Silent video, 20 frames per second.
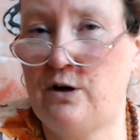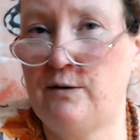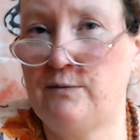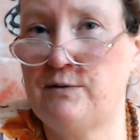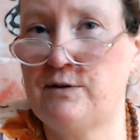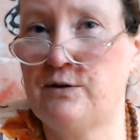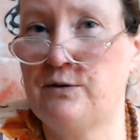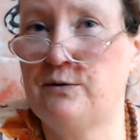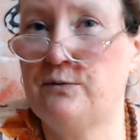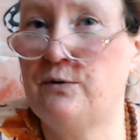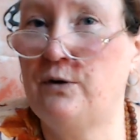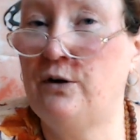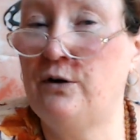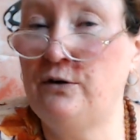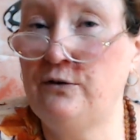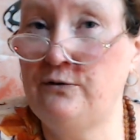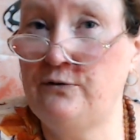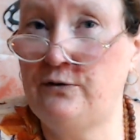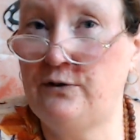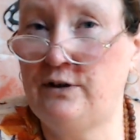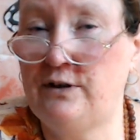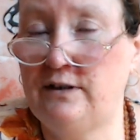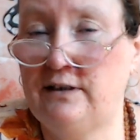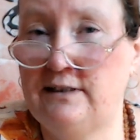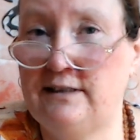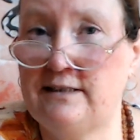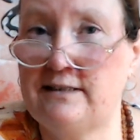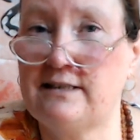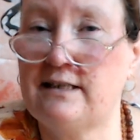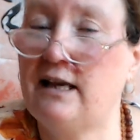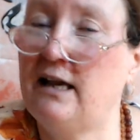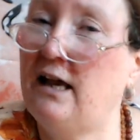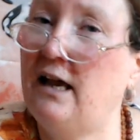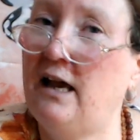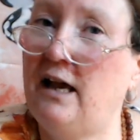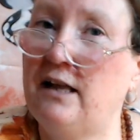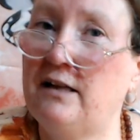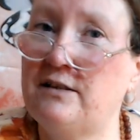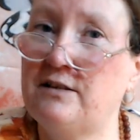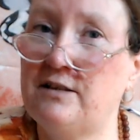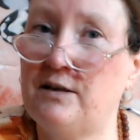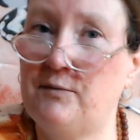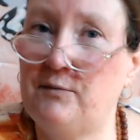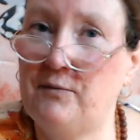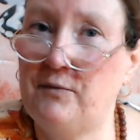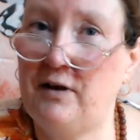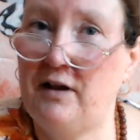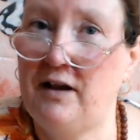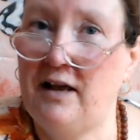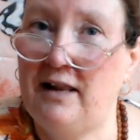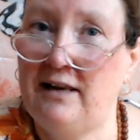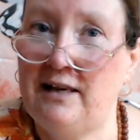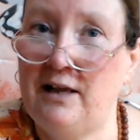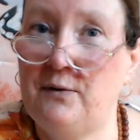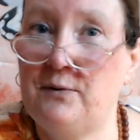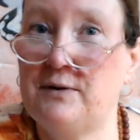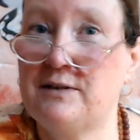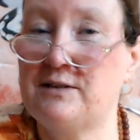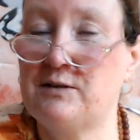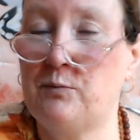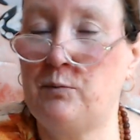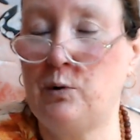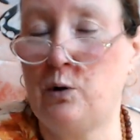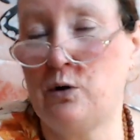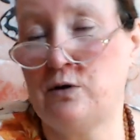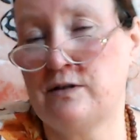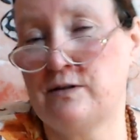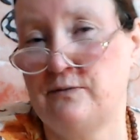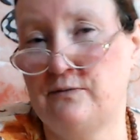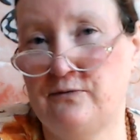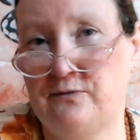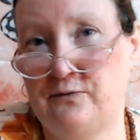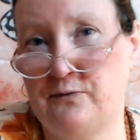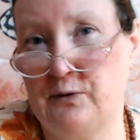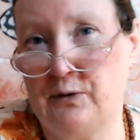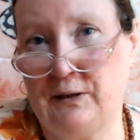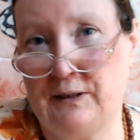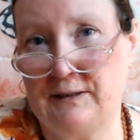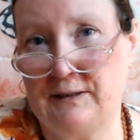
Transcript: to unfurl it and allow it to blossom fully.